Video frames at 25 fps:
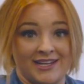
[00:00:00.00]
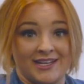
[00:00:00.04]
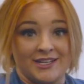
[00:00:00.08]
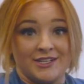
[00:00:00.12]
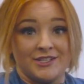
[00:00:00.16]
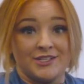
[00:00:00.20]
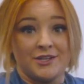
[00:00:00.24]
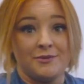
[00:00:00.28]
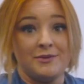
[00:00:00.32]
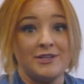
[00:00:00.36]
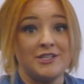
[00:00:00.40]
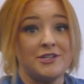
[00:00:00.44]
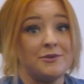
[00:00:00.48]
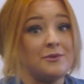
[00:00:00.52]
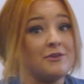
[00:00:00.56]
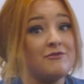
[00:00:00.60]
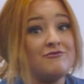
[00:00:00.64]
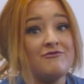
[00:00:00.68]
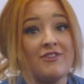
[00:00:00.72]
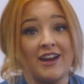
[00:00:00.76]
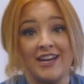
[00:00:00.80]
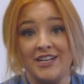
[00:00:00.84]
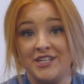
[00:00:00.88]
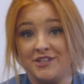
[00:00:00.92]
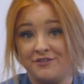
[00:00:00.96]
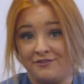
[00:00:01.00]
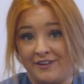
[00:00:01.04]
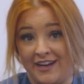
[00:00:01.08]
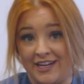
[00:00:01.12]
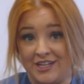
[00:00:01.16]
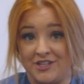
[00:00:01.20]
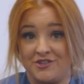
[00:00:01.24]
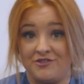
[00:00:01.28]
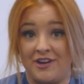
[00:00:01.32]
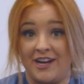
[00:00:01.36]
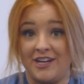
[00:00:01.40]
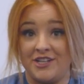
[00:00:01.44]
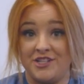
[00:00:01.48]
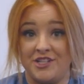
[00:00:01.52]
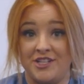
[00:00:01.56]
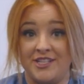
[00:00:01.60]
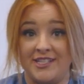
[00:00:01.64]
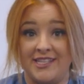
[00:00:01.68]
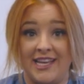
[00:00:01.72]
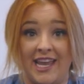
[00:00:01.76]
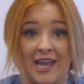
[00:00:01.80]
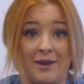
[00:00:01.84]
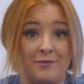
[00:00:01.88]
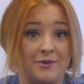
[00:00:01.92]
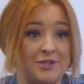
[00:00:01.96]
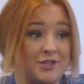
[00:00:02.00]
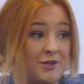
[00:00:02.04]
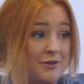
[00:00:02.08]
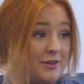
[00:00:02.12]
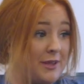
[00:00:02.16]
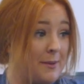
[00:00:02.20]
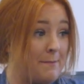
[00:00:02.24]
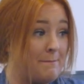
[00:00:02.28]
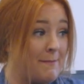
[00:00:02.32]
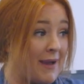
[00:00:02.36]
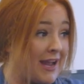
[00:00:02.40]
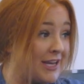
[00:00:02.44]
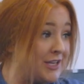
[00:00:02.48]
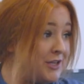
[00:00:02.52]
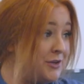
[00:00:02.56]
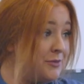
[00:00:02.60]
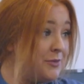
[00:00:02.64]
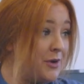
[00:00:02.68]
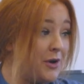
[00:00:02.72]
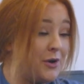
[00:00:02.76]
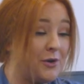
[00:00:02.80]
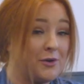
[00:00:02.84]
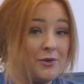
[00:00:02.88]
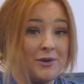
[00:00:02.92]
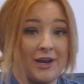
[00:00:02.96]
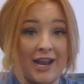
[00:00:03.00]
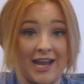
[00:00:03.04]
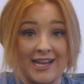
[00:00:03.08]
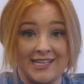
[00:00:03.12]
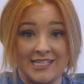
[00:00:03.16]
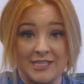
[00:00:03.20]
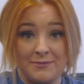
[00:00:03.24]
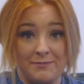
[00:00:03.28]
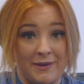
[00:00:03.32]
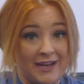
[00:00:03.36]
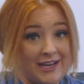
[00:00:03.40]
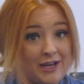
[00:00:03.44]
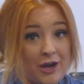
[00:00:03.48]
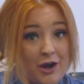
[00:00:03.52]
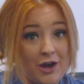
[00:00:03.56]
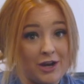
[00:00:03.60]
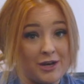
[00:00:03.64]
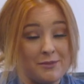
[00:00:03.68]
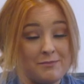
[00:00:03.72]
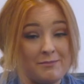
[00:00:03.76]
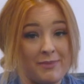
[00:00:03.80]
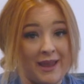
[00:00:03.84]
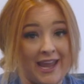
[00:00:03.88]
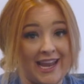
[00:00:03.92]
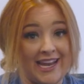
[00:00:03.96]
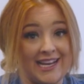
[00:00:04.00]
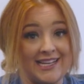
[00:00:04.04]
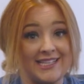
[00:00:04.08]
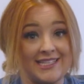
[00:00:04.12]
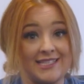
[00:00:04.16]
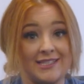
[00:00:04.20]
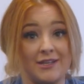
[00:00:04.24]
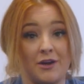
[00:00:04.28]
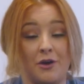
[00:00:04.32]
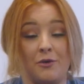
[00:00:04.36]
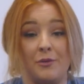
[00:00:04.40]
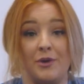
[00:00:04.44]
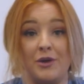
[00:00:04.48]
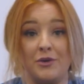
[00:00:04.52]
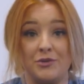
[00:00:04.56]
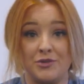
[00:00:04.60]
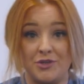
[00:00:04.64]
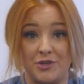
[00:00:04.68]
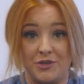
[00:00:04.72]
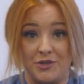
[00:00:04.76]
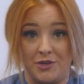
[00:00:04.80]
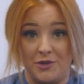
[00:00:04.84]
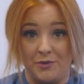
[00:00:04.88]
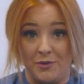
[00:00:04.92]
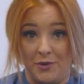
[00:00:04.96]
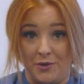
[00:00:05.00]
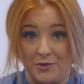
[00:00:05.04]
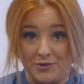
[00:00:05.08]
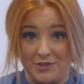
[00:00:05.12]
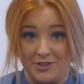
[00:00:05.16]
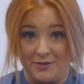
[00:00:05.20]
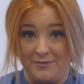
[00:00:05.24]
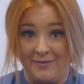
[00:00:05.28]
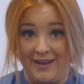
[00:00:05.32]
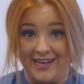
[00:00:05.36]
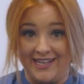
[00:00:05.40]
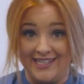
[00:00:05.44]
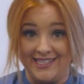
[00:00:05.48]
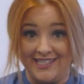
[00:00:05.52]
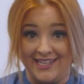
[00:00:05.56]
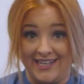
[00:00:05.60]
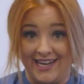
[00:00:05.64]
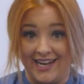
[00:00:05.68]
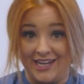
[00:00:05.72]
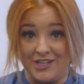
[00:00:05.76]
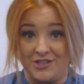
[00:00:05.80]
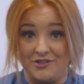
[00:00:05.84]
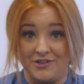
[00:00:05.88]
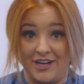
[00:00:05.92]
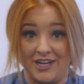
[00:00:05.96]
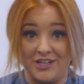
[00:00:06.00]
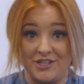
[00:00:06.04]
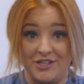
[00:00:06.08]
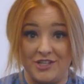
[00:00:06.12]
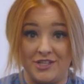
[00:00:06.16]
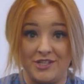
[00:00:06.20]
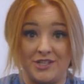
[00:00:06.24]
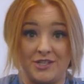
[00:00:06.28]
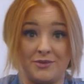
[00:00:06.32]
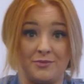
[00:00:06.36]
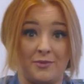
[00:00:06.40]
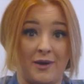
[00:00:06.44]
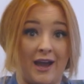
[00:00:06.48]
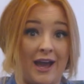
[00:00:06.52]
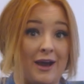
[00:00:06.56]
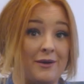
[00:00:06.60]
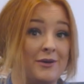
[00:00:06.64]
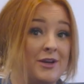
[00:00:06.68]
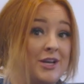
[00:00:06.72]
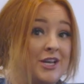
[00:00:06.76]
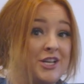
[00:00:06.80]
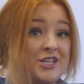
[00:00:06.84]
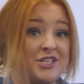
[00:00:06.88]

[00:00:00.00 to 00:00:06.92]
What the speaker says: So we do a range of extractions here. We do the manual, like spin column based, or we also do automated extractions as well.